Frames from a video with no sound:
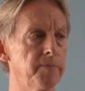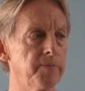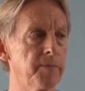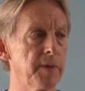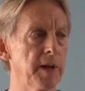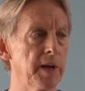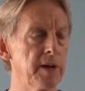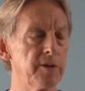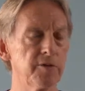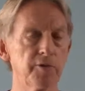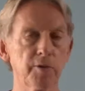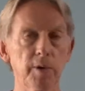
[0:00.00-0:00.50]

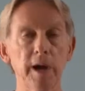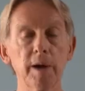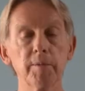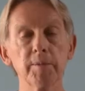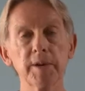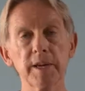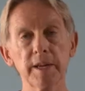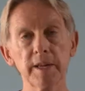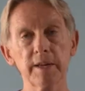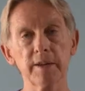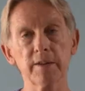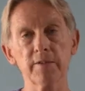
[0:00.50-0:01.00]

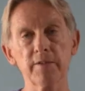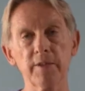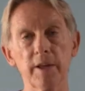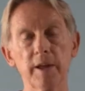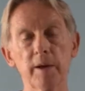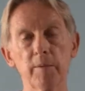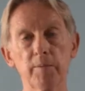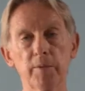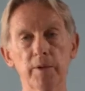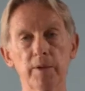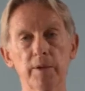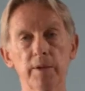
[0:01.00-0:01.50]
dramedy
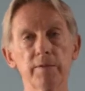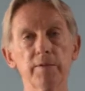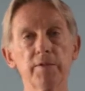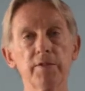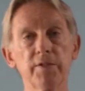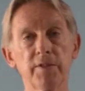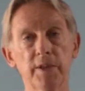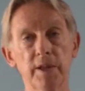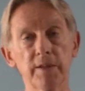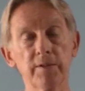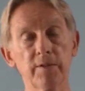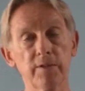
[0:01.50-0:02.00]
example of
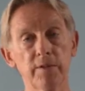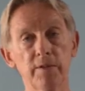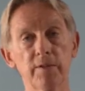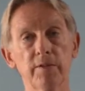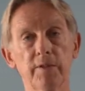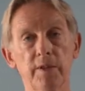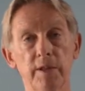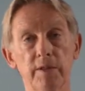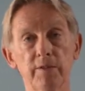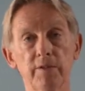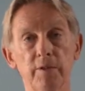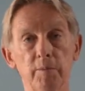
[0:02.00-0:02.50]
Sense and
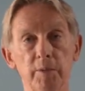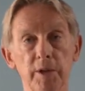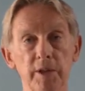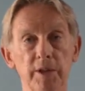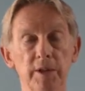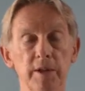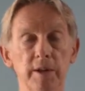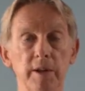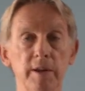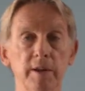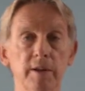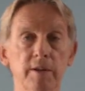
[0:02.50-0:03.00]

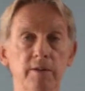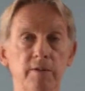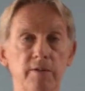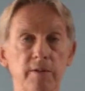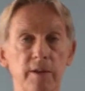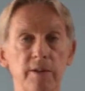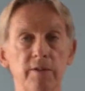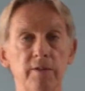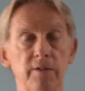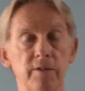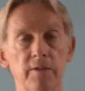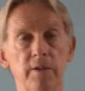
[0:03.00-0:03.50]
Sensibility, because
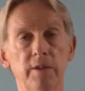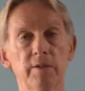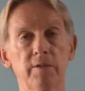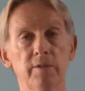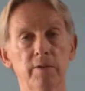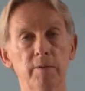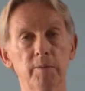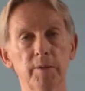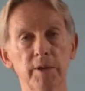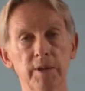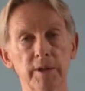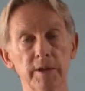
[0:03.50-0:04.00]
Sense and
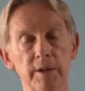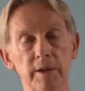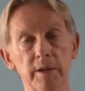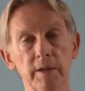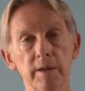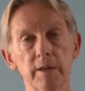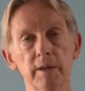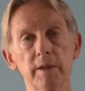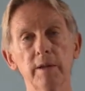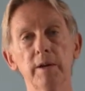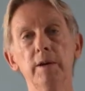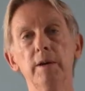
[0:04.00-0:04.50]

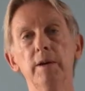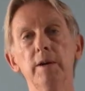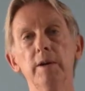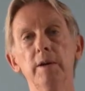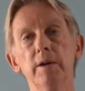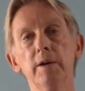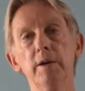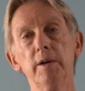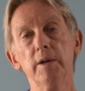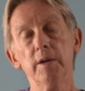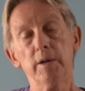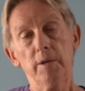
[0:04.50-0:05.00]
Sensibility
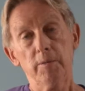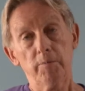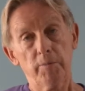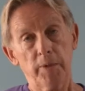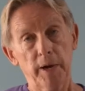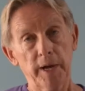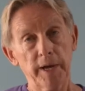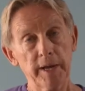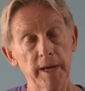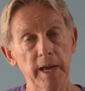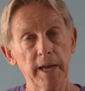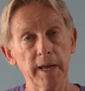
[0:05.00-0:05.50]

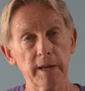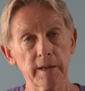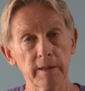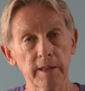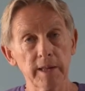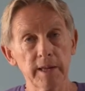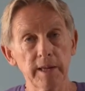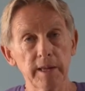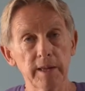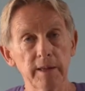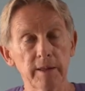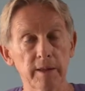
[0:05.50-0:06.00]
by Ang
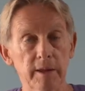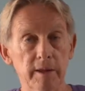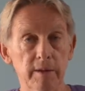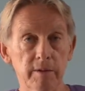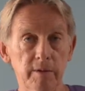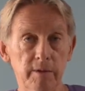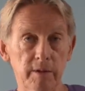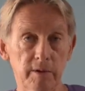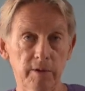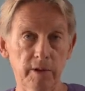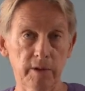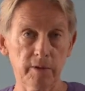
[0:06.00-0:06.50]
Lee,
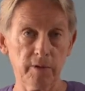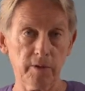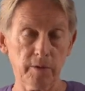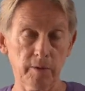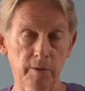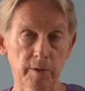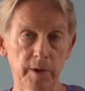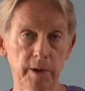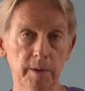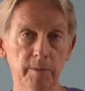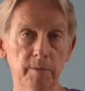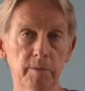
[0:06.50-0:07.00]
the
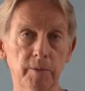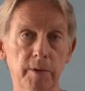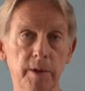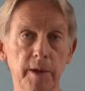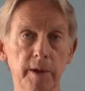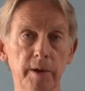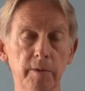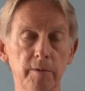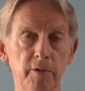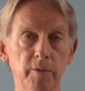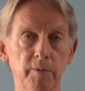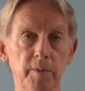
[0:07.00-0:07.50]

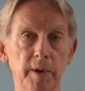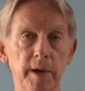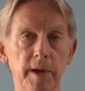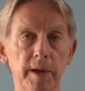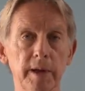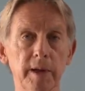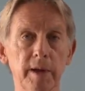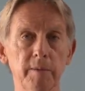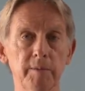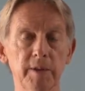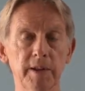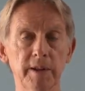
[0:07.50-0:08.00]
screenplay was
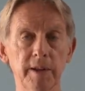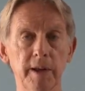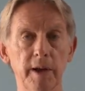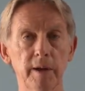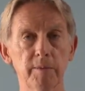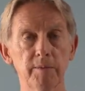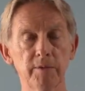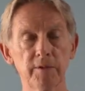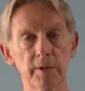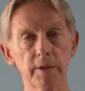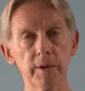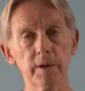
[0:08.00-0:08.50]
by Emma
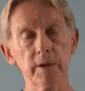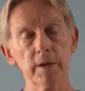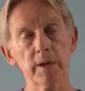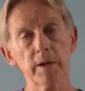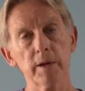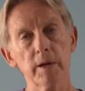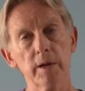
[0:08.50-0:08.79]
Thompson.